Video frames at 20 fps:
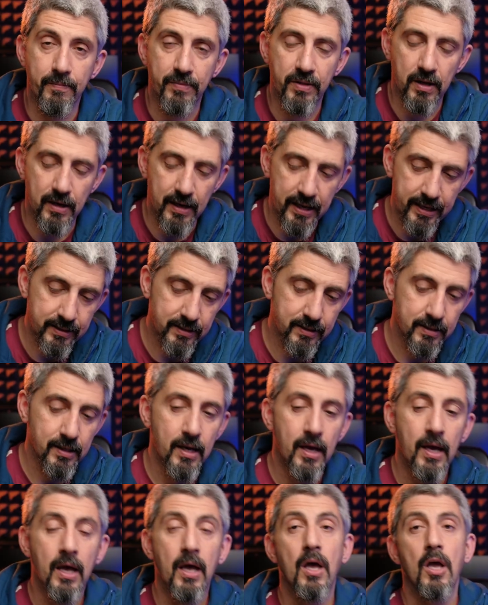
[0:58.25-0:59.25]
the lens.
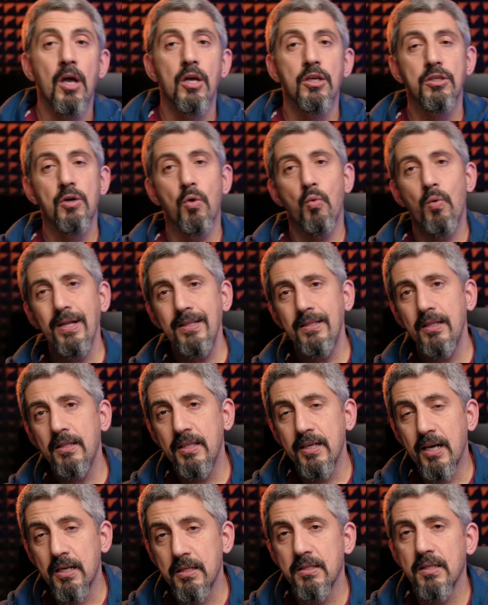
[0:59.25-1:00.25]
So when
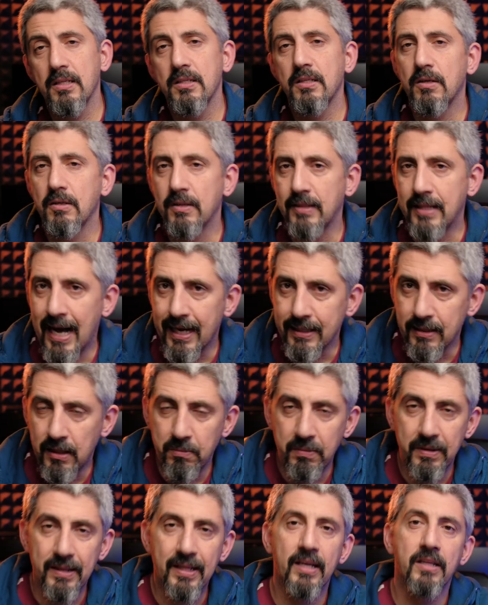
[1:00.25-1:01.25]
TTArtisan contacted
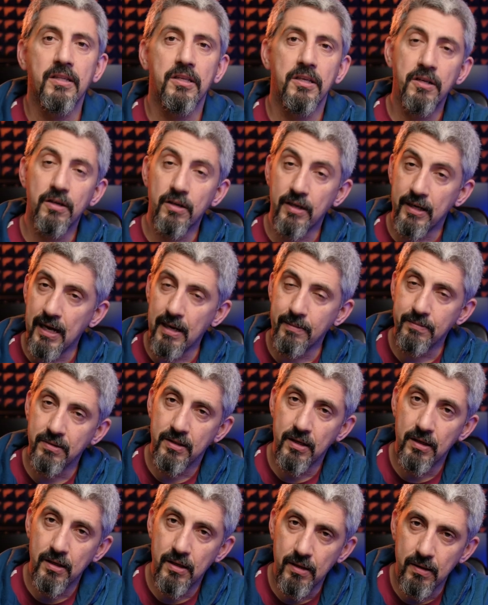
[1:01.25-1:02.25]
me, and here comes
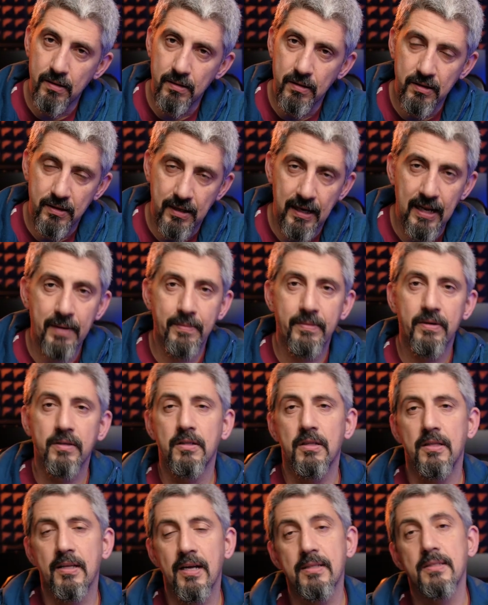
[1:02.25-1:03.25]
the disclaimer,
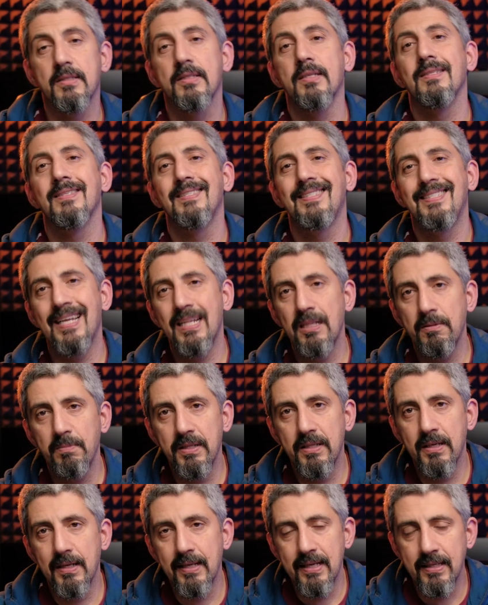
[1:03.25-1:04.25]
TTArtisan sent me
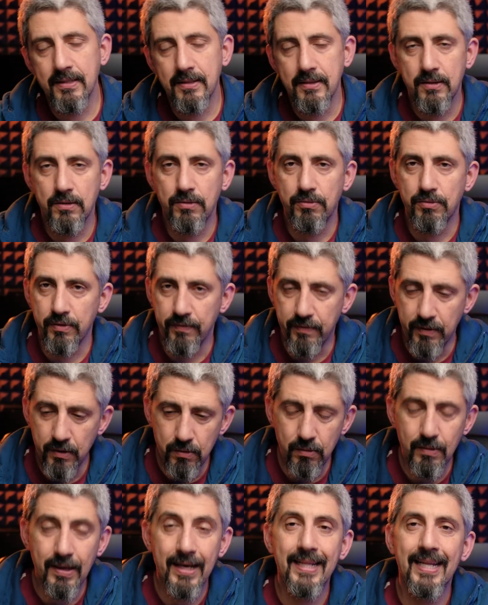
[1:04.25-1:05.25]
the lens to
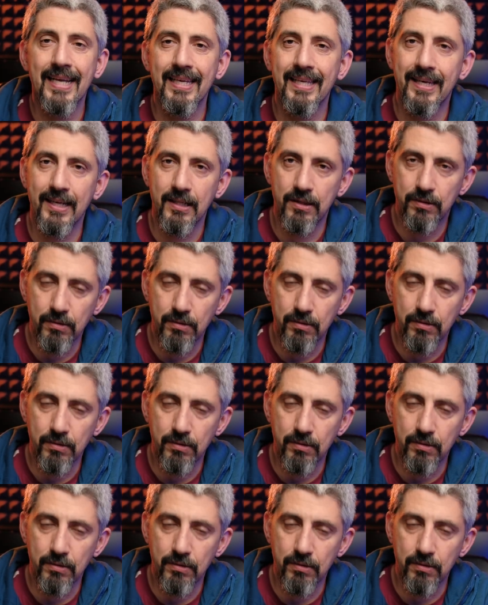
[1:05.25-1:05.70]
review and I get to